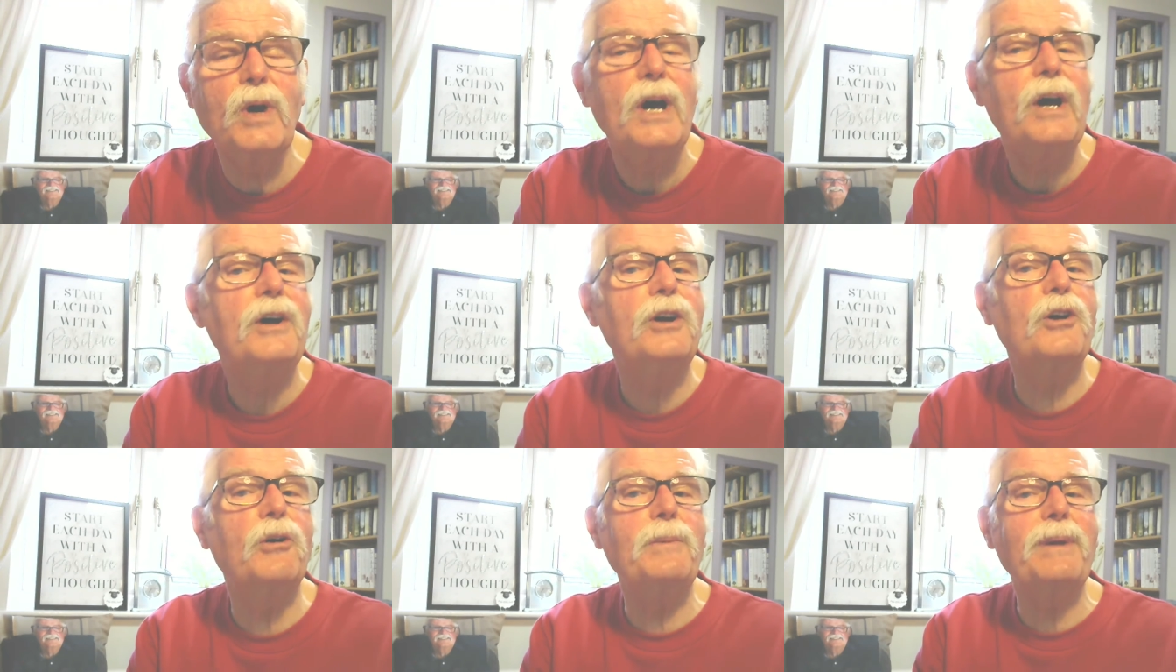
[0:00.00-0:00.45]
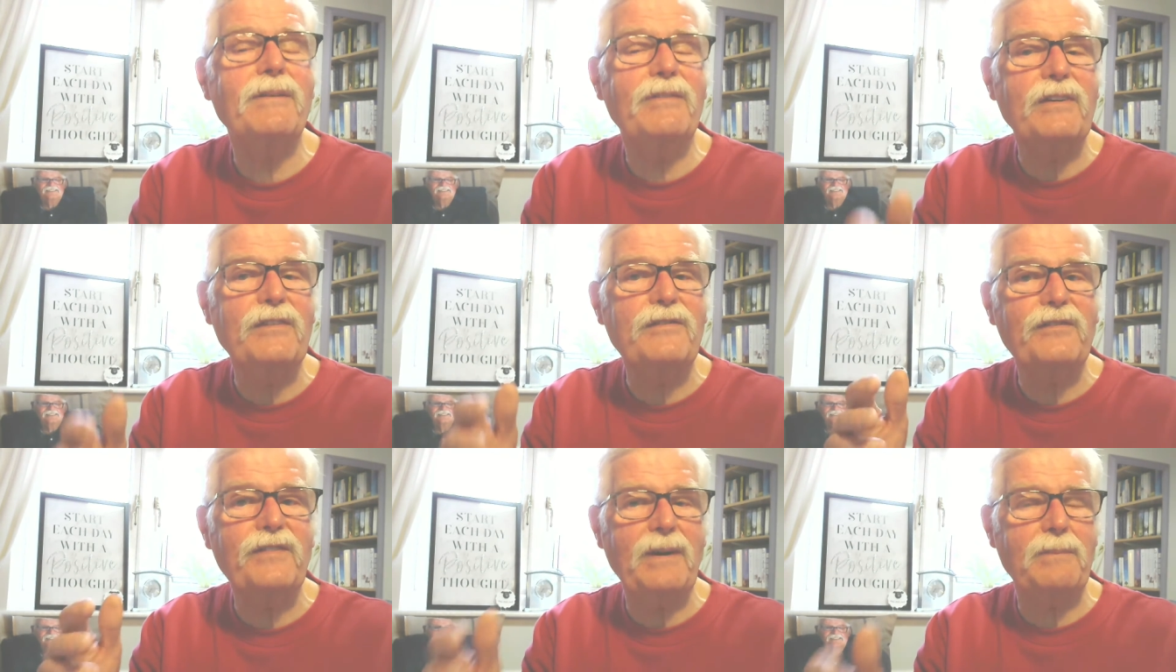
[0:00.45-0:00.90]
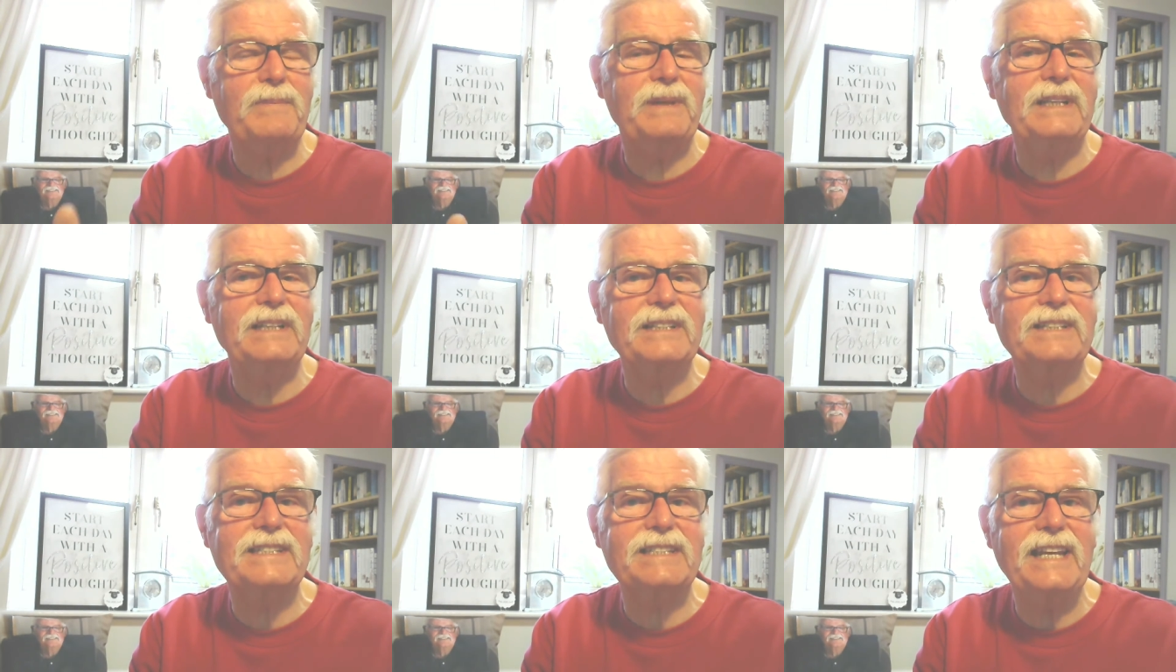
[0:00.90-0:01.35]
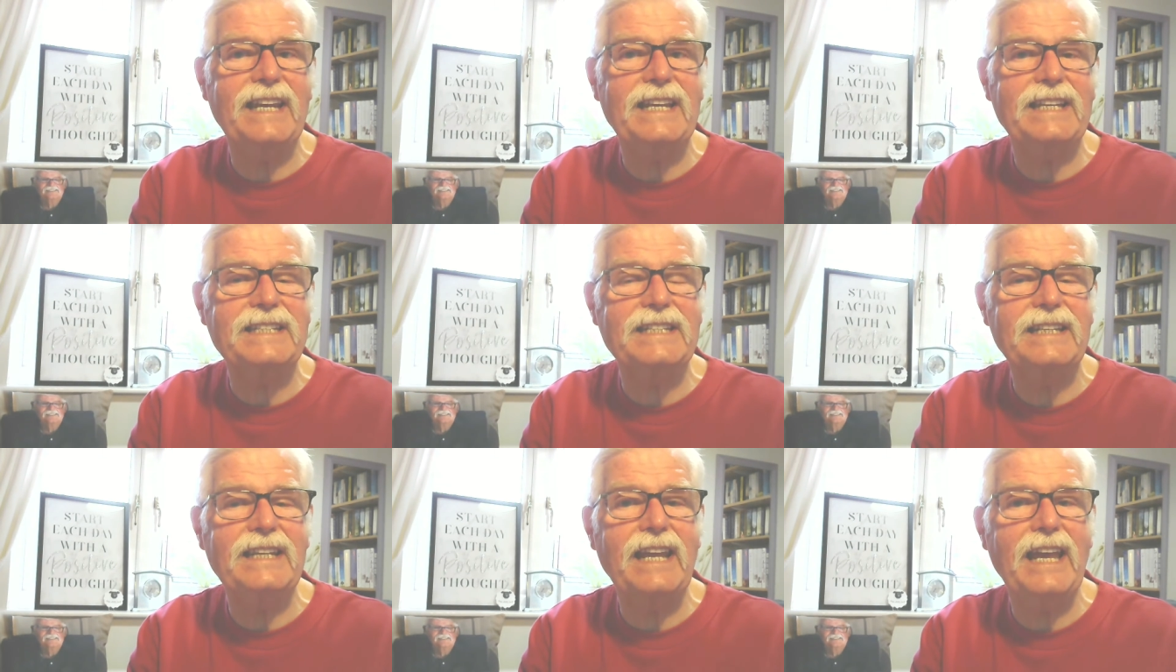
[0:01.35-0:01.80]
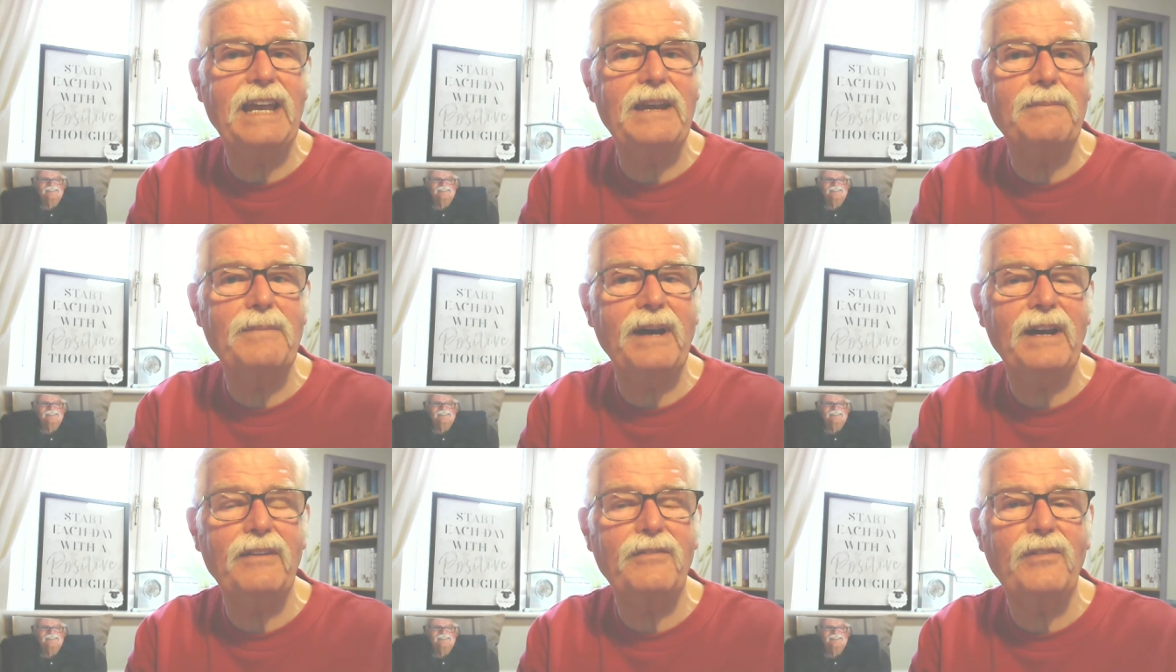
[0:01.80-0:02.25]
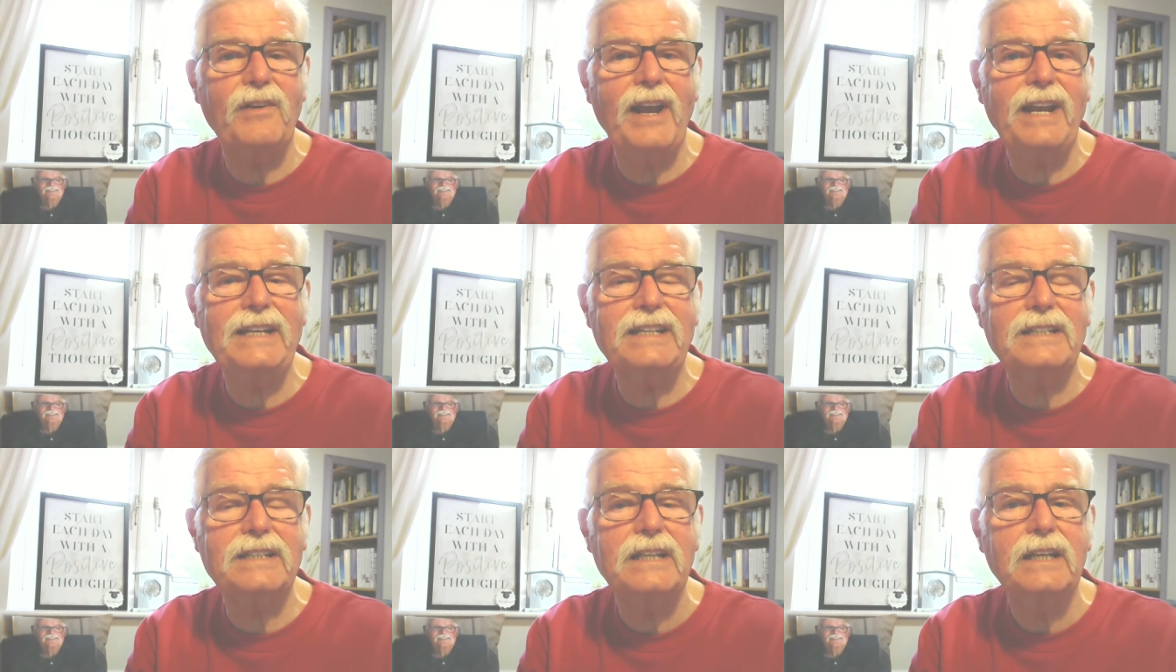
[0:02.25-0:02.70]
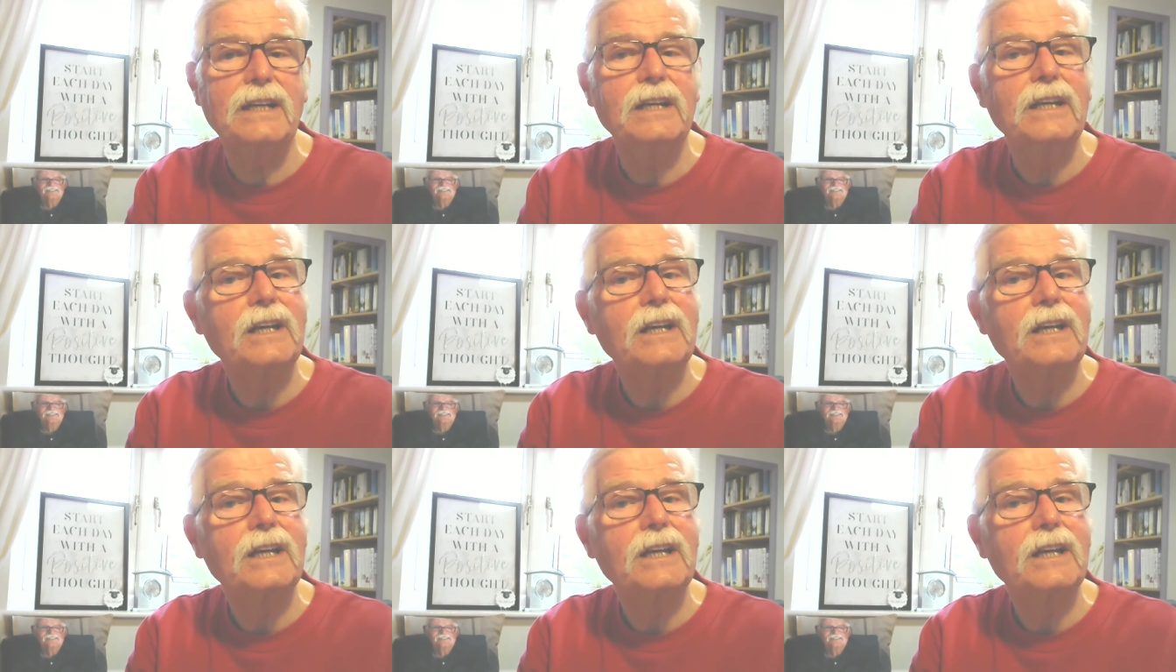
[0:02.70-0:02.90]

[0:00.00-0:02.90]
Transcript: We hope you have a fabulous day today, my friend.